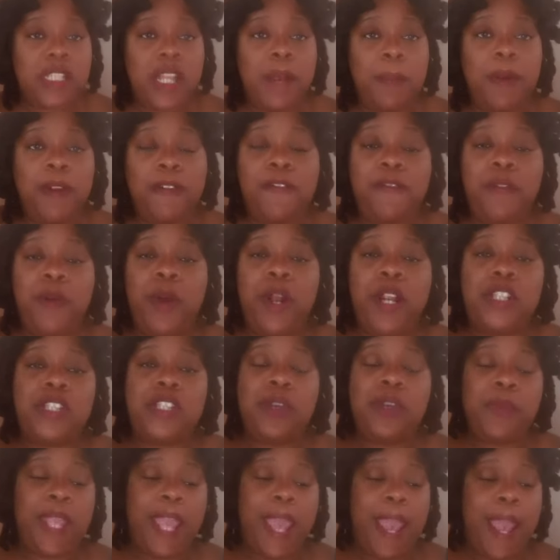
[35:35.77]
Number 4.
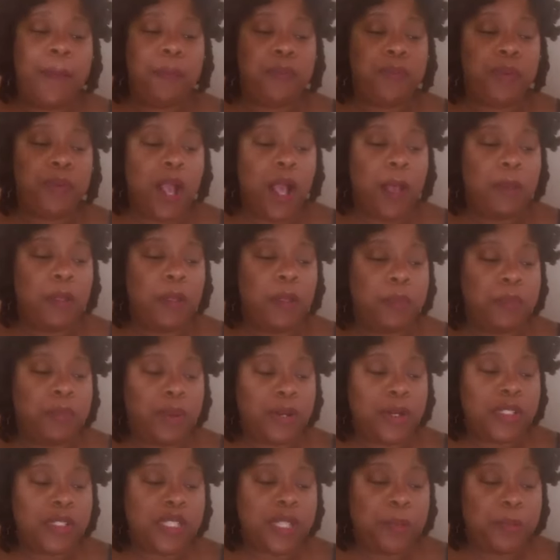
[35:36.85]
So we have problem,
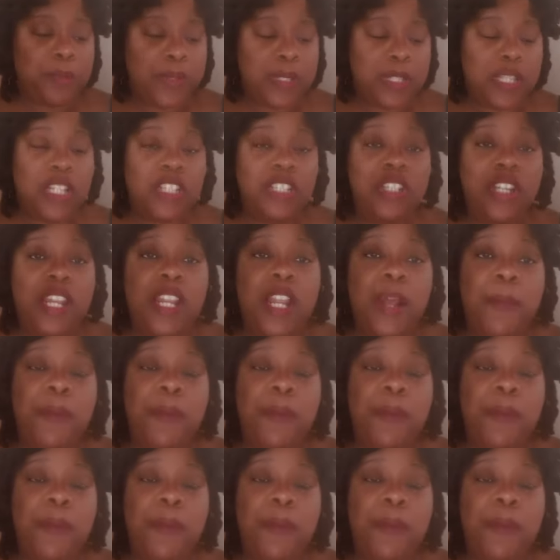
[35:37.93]
person, positioning.